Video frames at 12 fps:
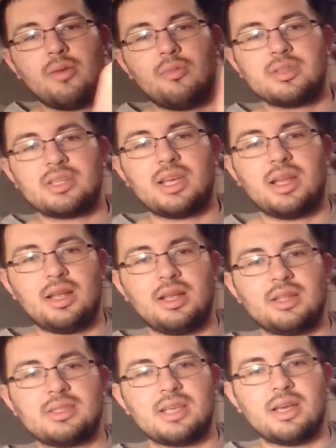Once again,
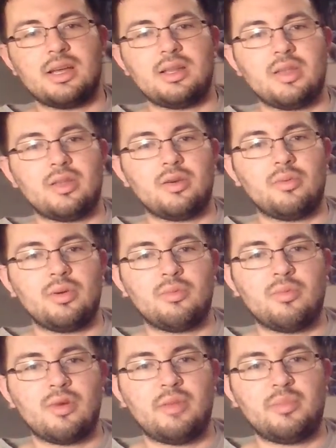it's another wood
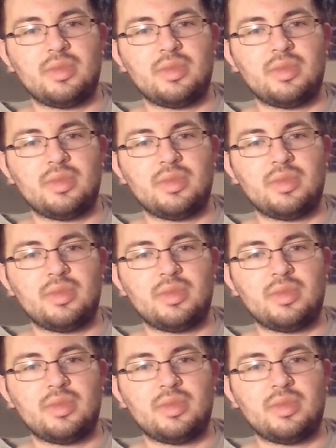one,